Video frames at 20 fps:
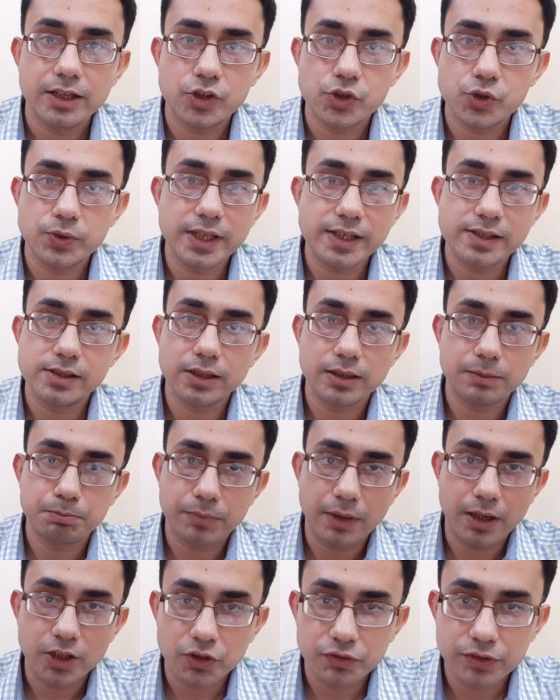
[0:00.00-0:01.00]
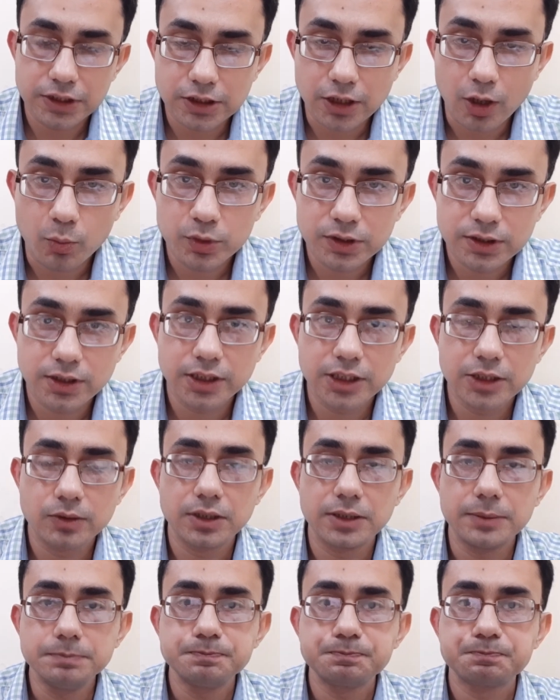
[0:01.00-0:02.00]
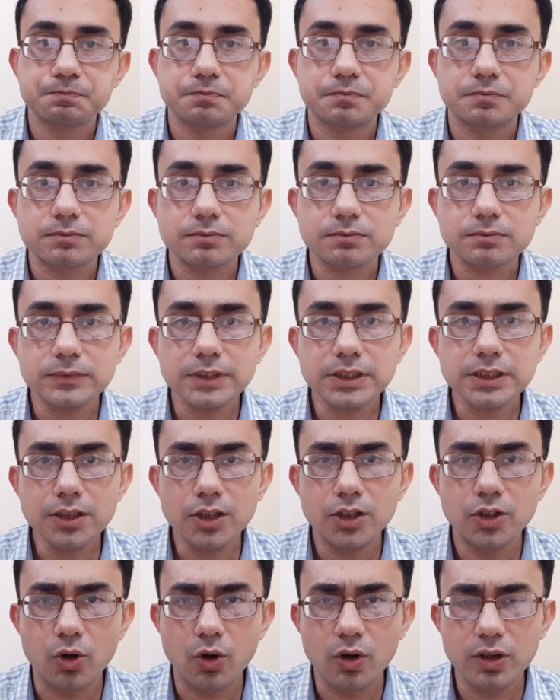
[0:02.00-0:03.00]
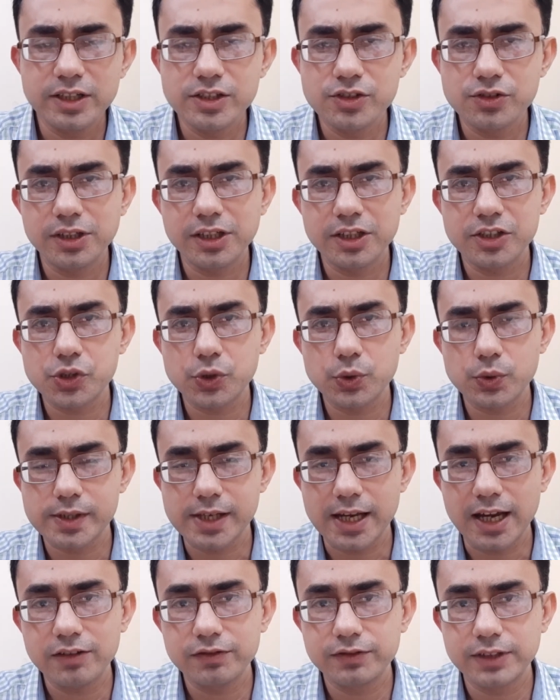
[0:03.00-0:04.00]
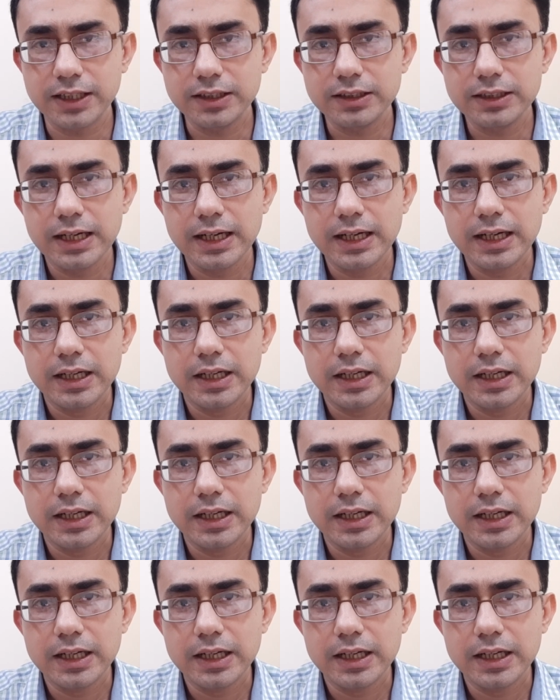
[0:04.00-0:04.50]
So that's the part of the common curriculum. All engineering institutes have that.